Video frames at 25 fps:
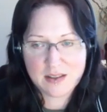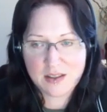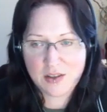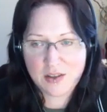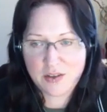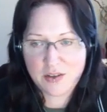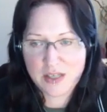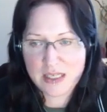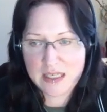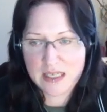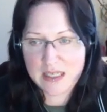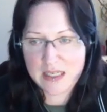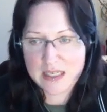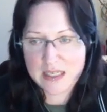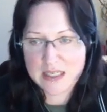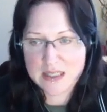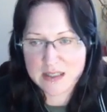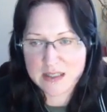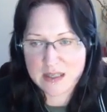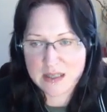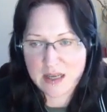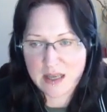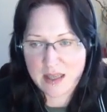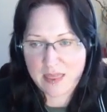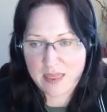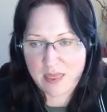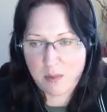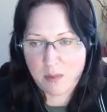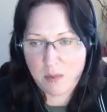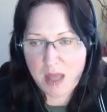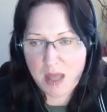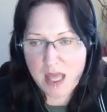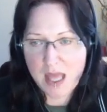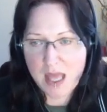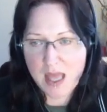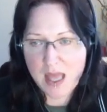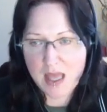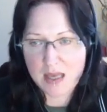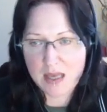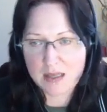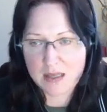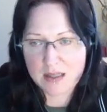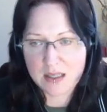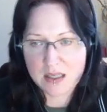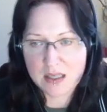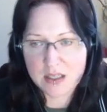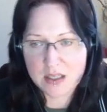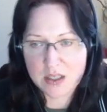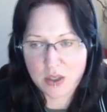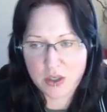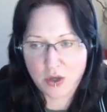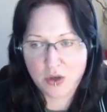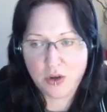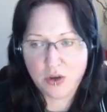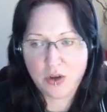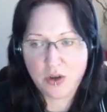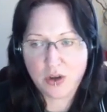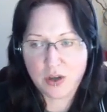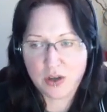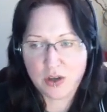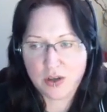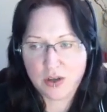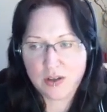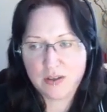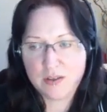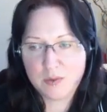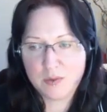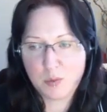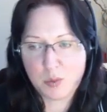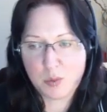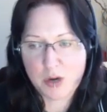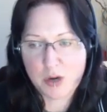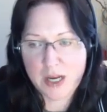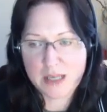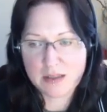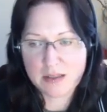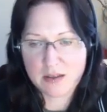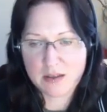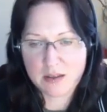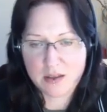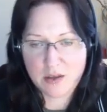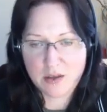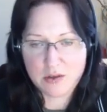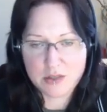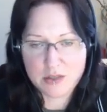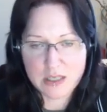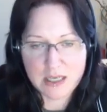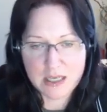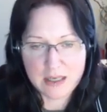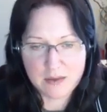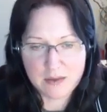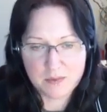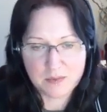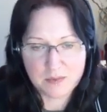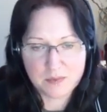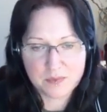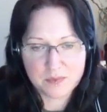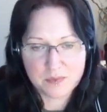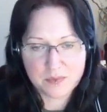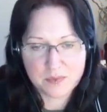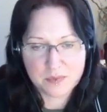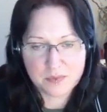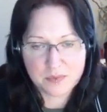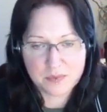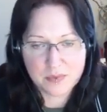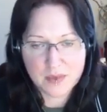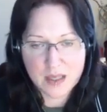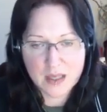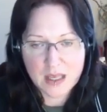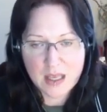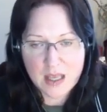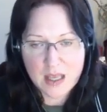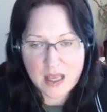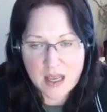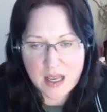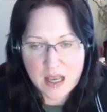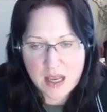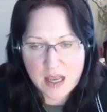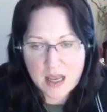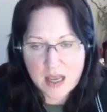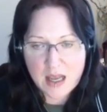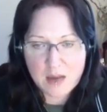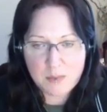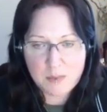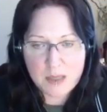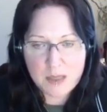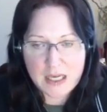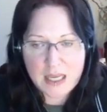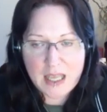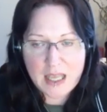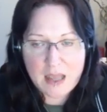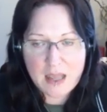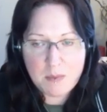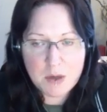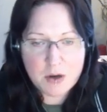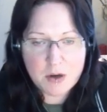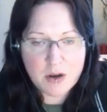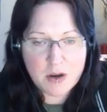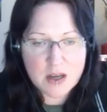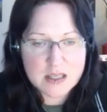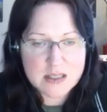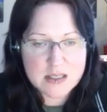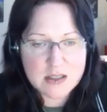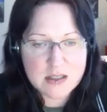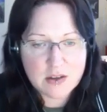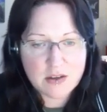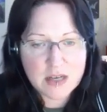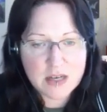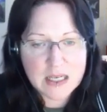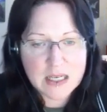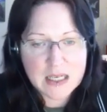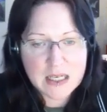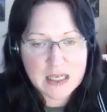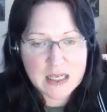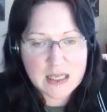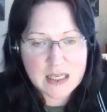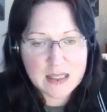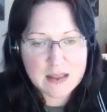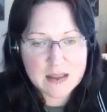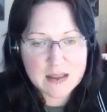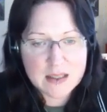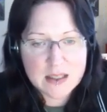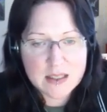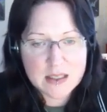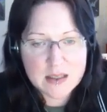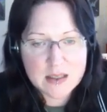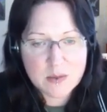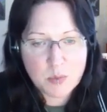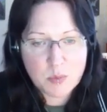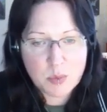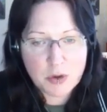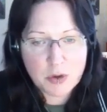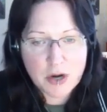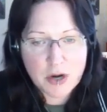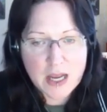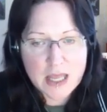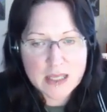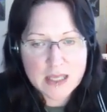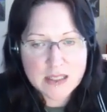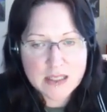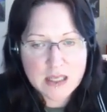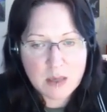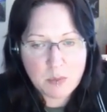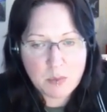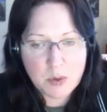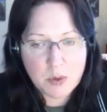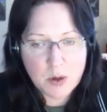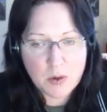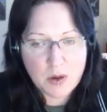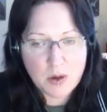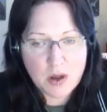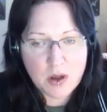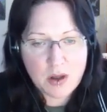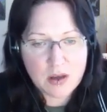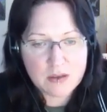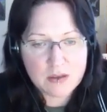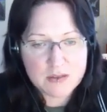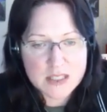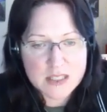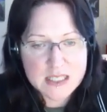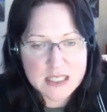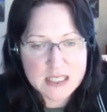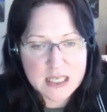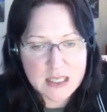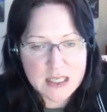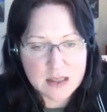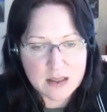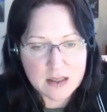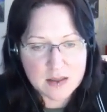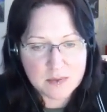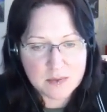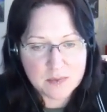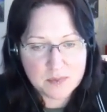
Griddle is like the pan that you cook bread on usually. And when he came across the griddle in the bread, he broke all of his teeth.